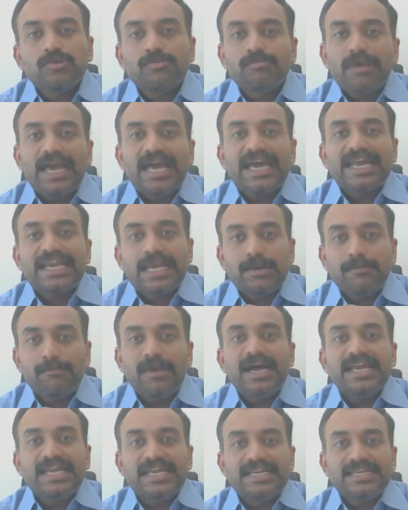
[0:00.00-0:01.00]
to bear in
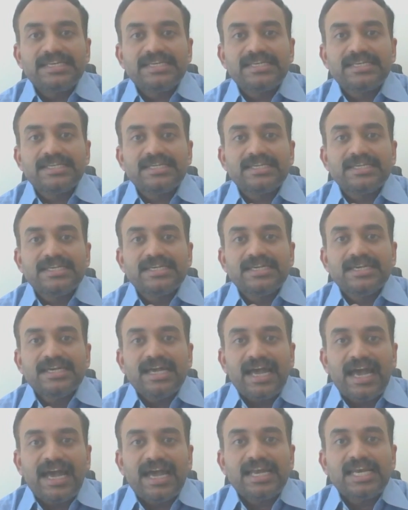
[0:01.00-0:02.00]
mind
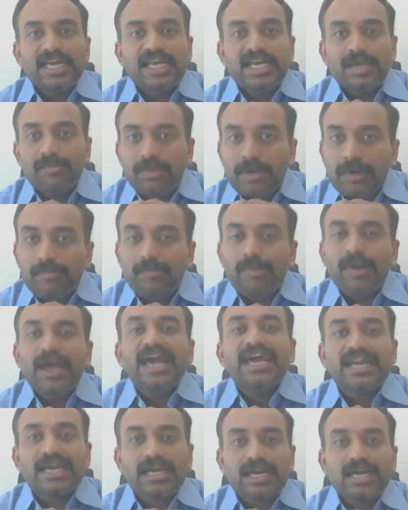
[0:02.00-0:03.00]
and
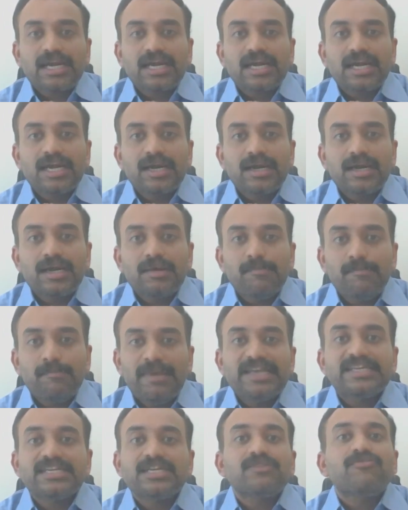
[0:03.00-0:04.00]
prepare
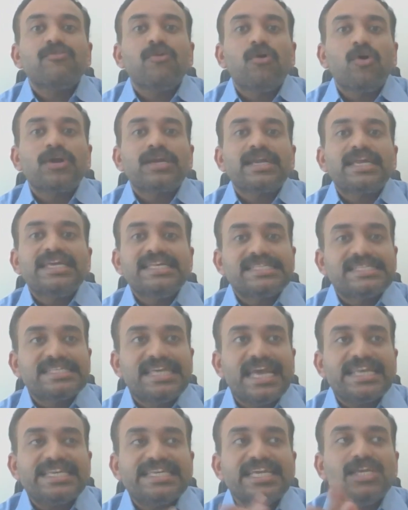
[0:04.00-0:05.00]
better for is
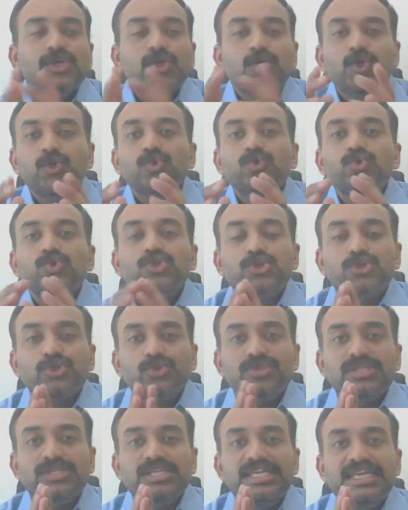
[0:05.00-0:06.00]
getting used
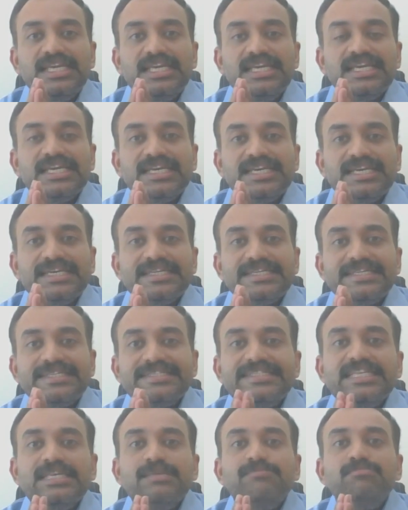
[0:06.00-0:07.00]
to the
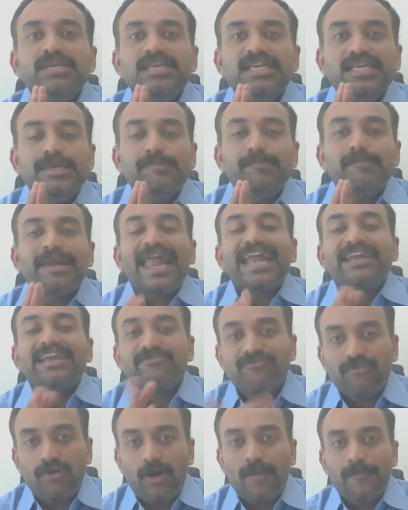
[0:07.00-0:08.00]
CBE
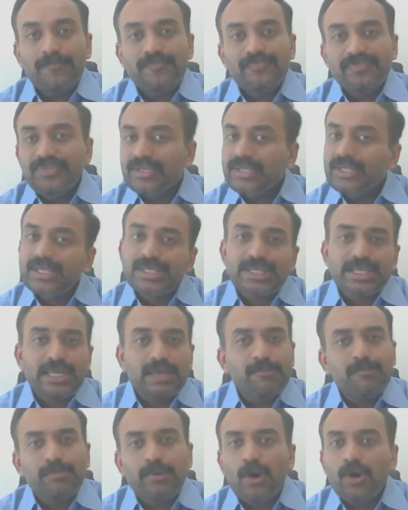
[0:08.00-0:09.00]
platform. This is
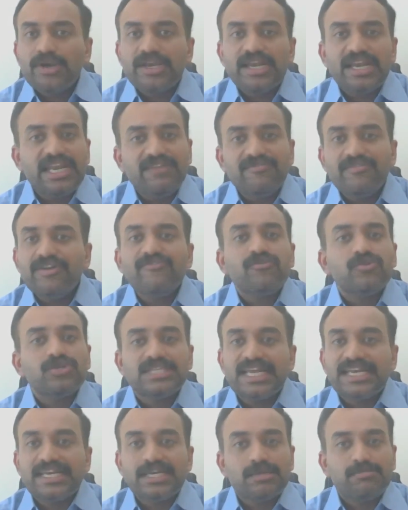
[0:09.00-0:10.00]
important even for
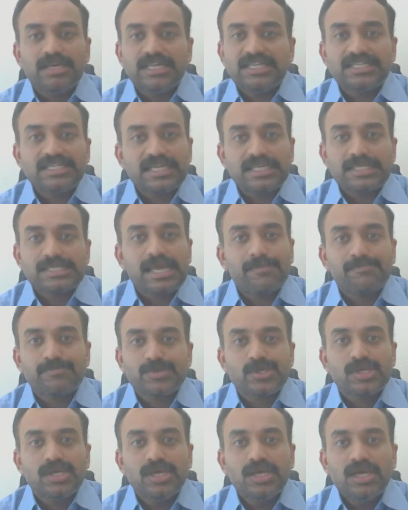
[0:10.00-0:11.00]
center-based
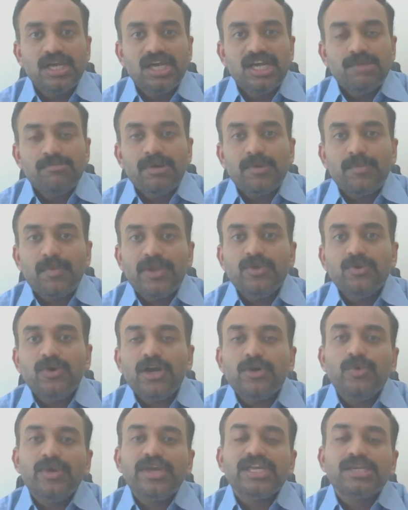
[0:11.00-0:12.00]
exams. But when you
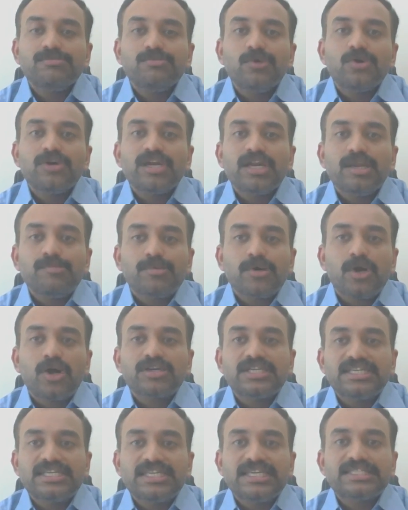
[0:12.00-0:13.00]
are doing remotely
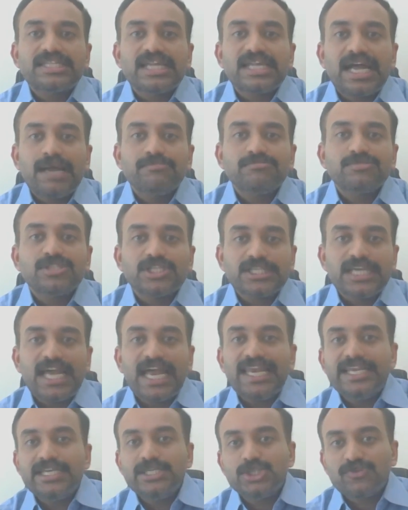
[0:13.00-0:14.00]
proctored exams, the
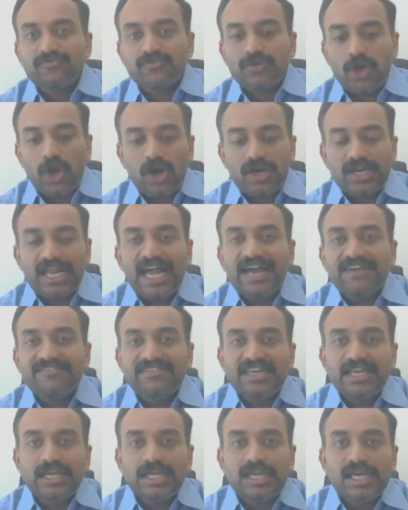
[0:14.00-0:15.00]
challenge of not
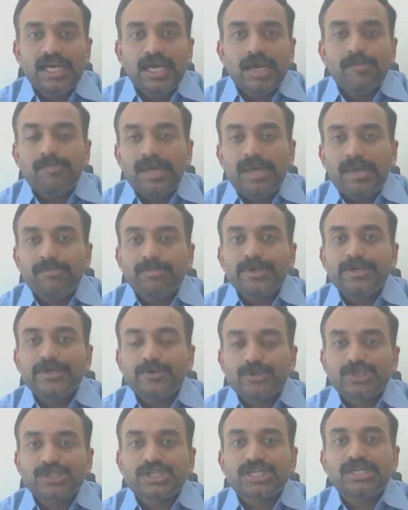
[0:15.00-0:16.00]
having paper
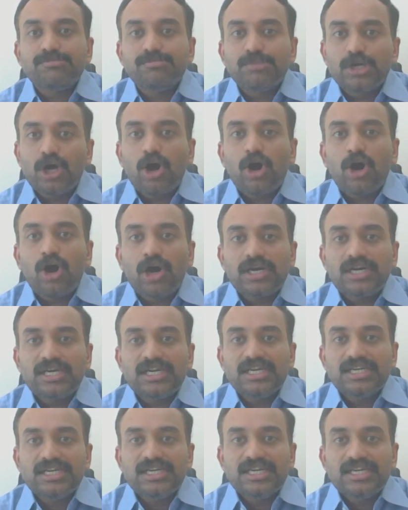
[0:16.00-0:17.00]
to scribble
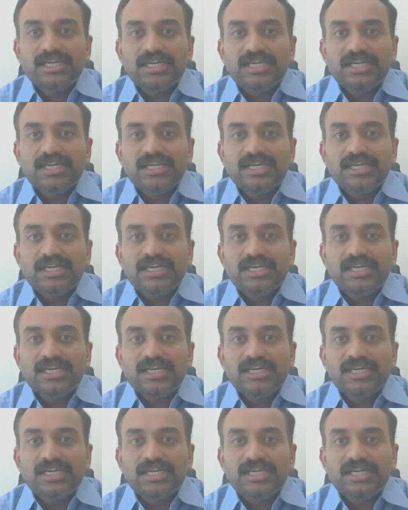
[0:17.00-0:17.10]
on,